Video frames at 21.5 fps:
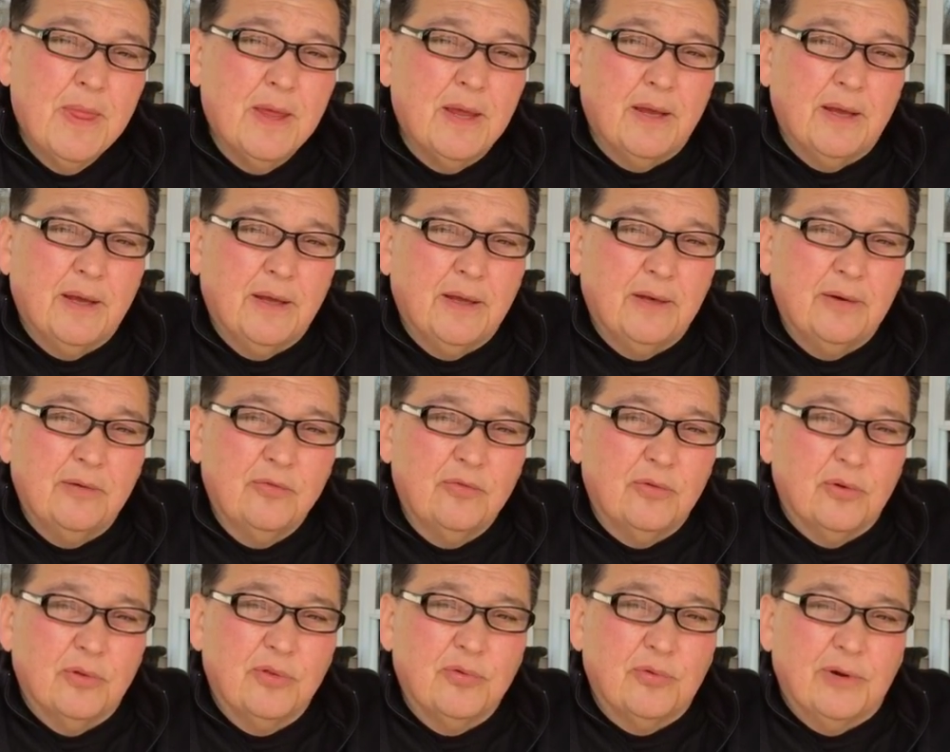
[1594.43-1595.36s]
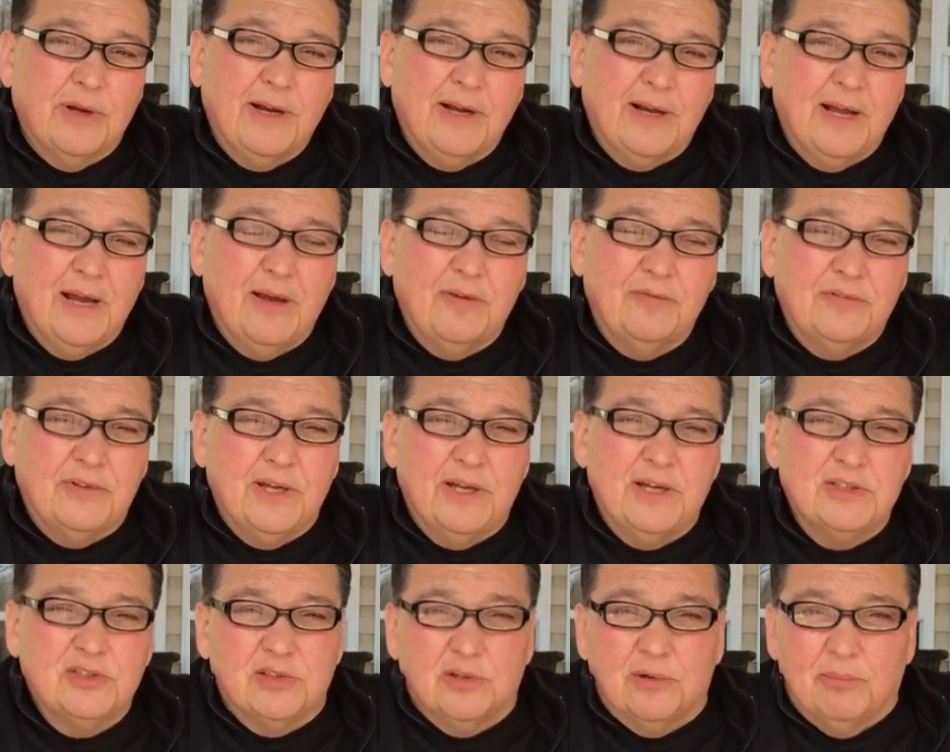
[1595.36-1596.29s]
and for three and a half
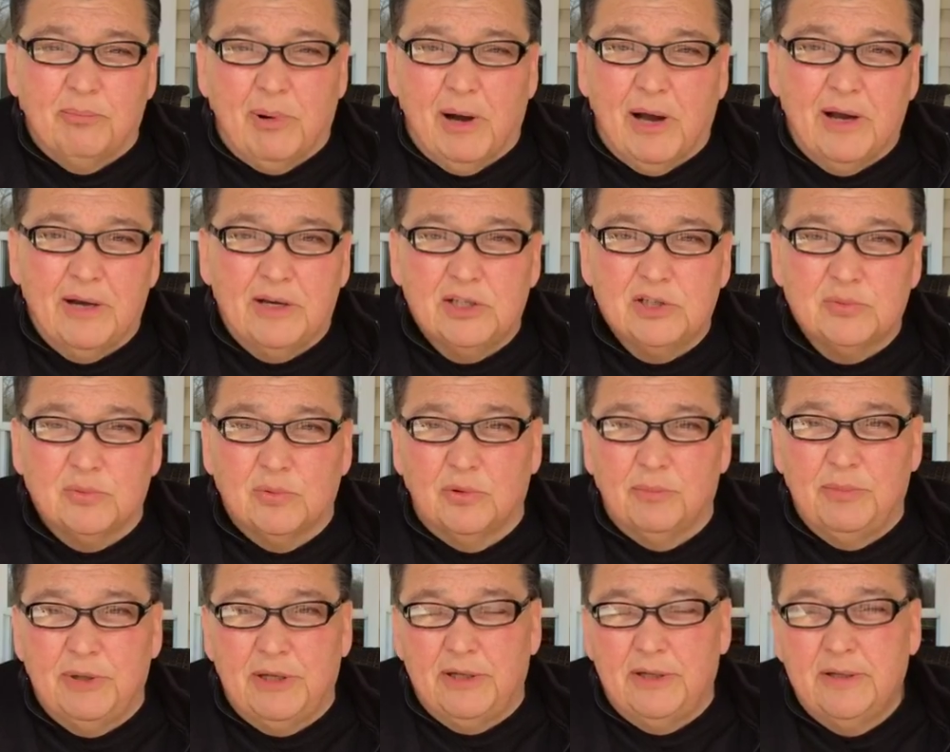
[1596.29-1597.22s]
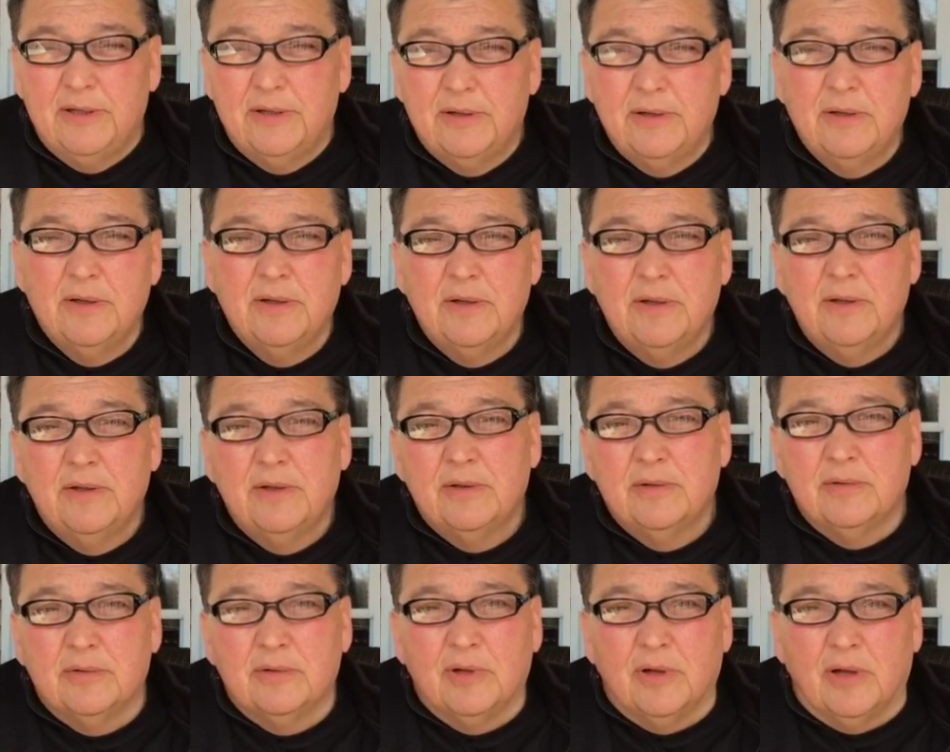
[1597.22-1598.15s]
days their bodies will be
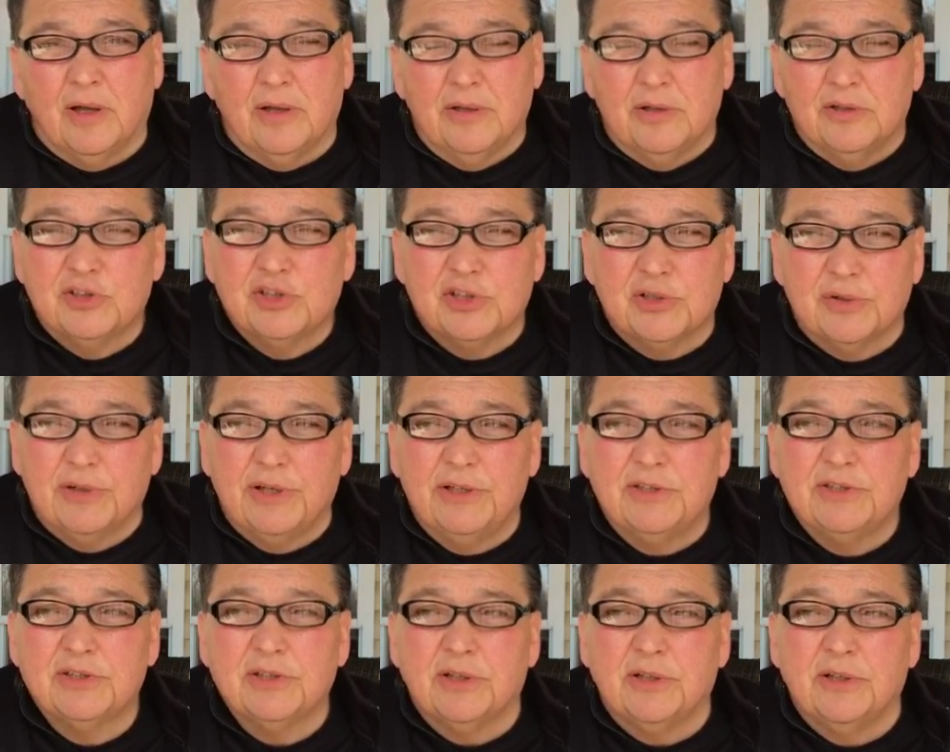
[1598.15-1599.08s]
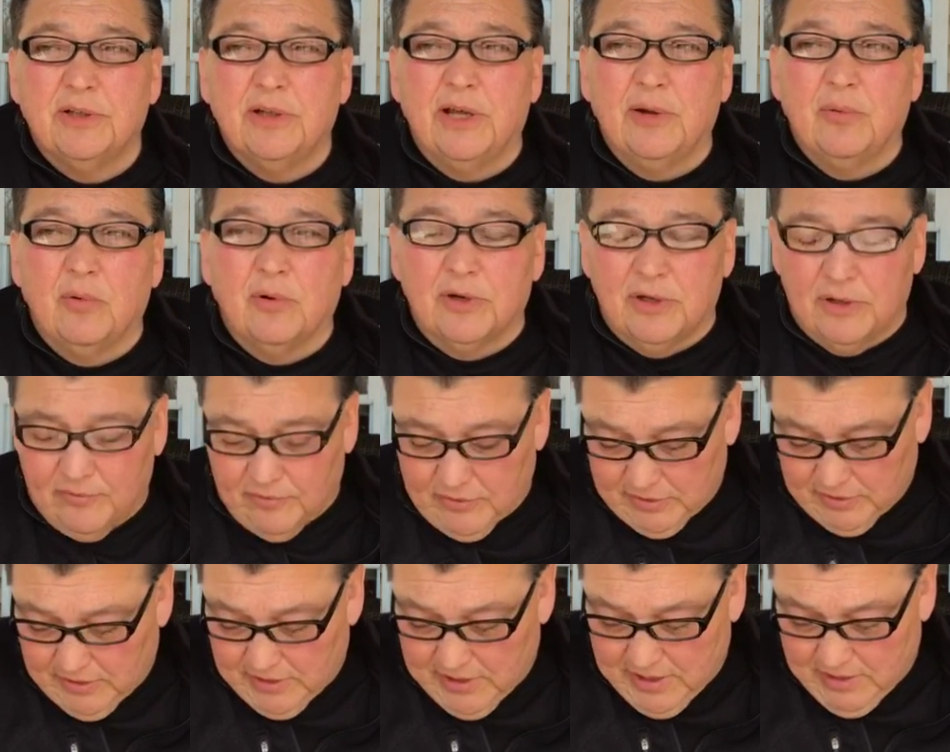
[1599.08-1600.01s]
uh, on the streets, and they won't
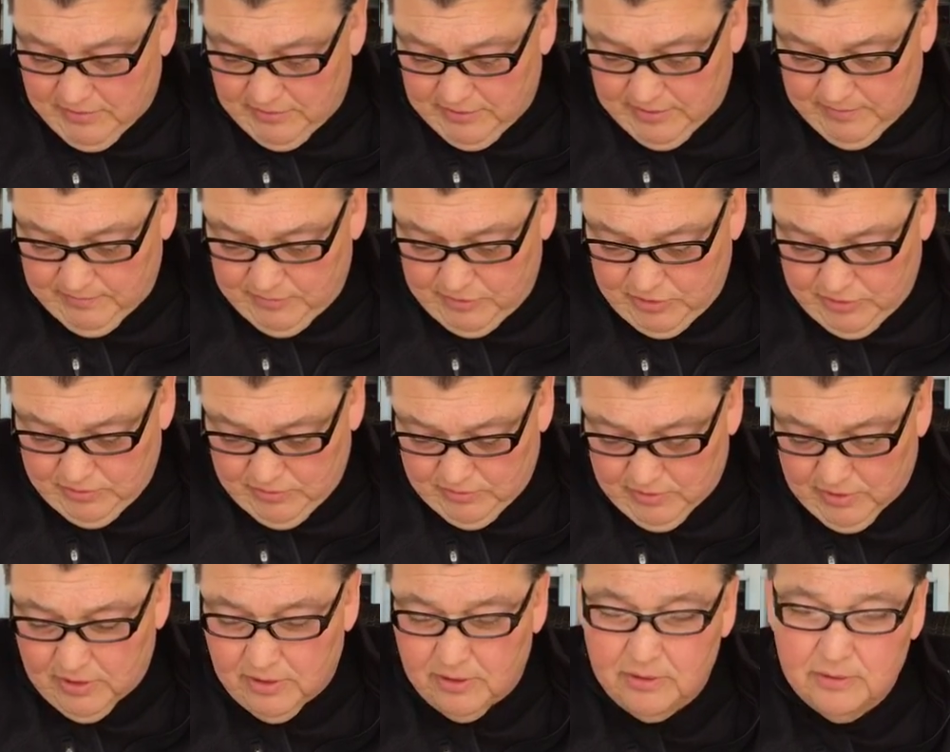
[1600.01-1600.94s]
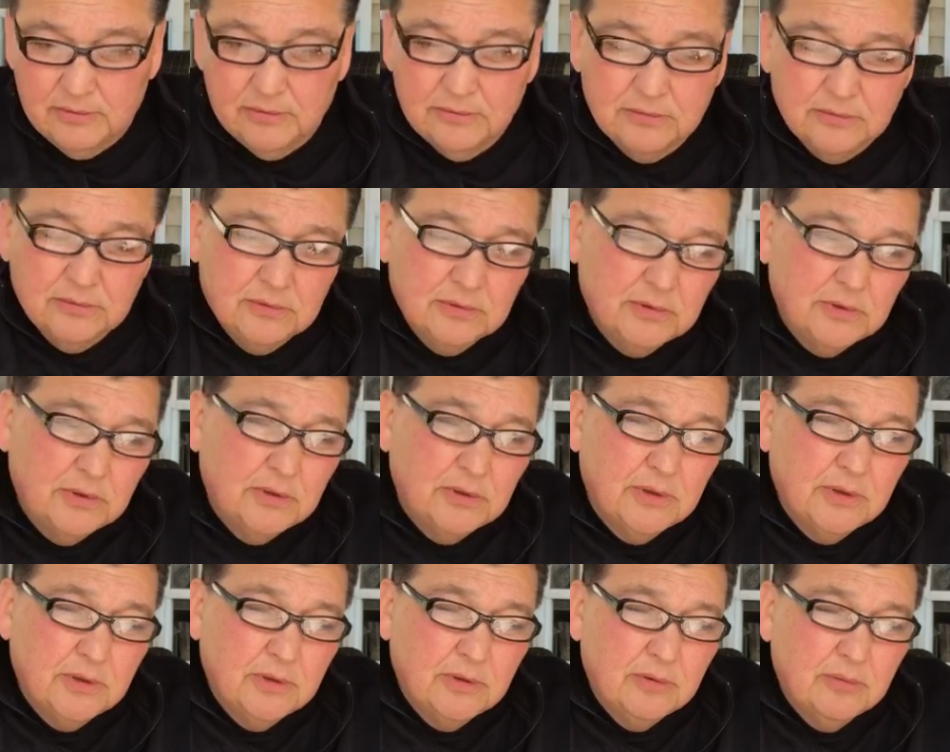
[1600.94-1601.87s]
even allow them to uh,
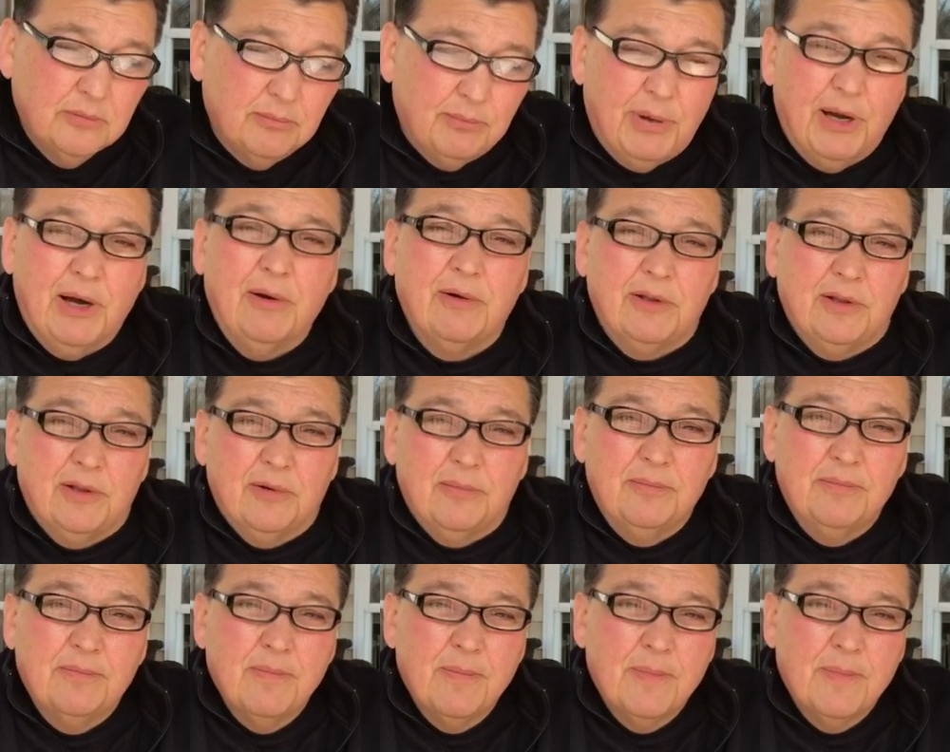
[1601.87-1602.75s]
bury them.